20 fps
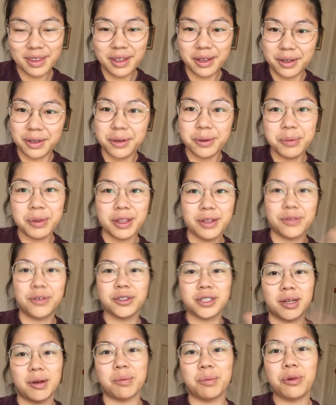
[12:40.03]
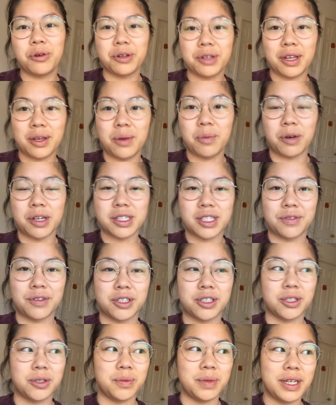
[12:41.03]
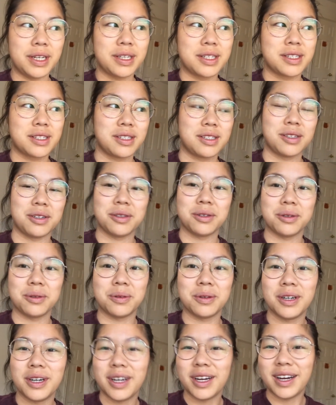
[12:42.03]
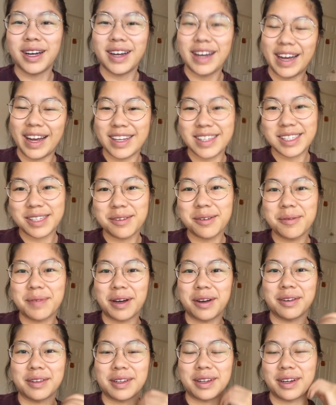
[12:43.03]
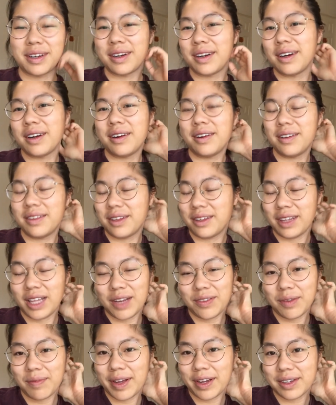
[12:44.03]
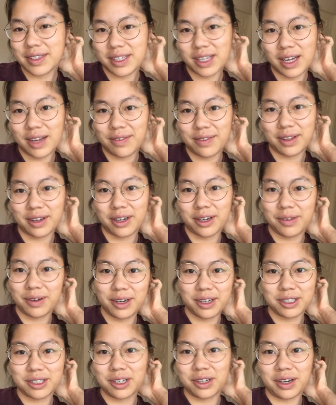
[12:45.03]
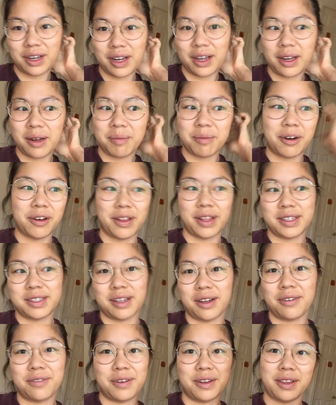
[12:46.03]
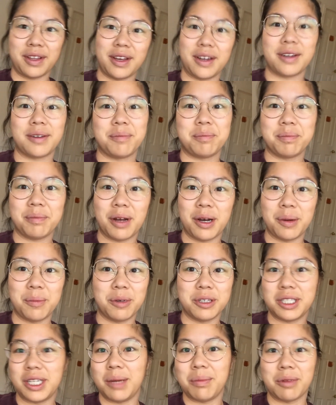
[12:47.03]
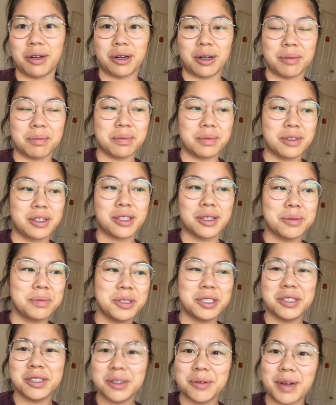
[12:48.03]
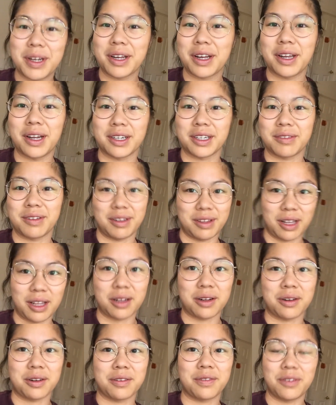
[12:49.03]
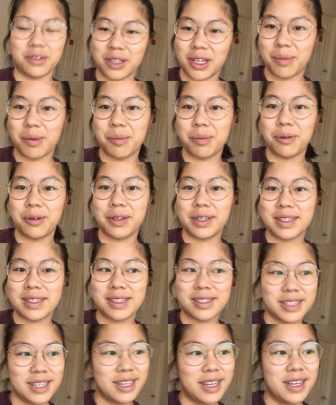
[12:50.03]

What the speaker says: you with a full-time employee once every 2 weeks to ask them about their life at Microsoft, their career journey, all that stuff, and what team they're on. So it's just a way to connect with other full-time employees.